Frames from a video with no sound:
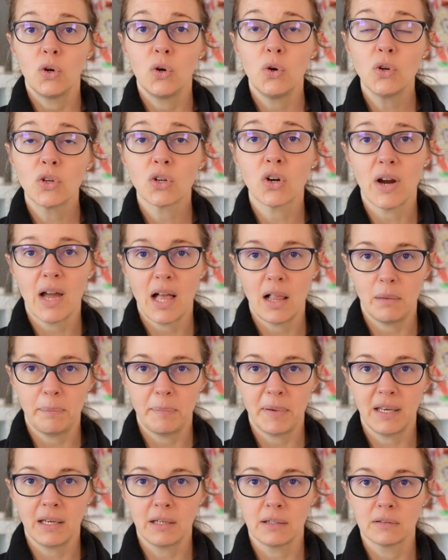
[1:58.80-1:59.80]
who you're
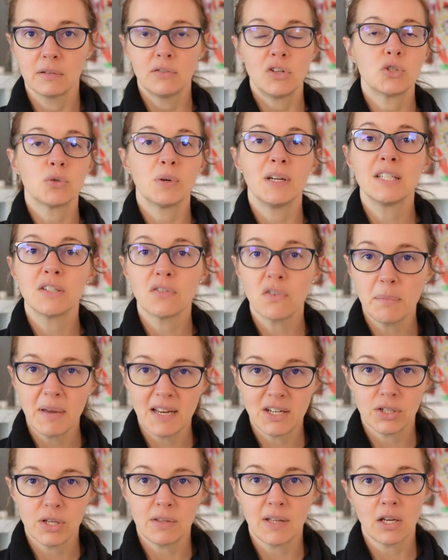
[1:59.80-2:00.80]
helping, the
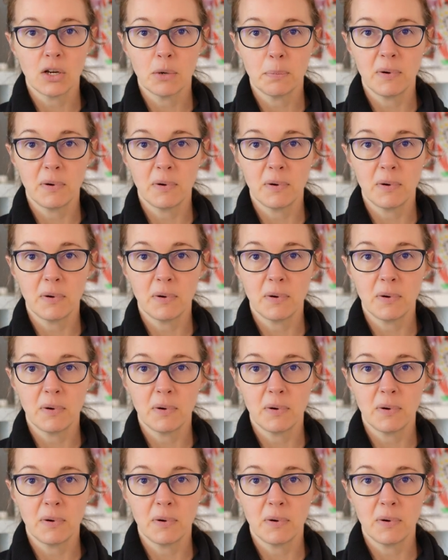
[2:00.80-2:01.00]
transformation that you're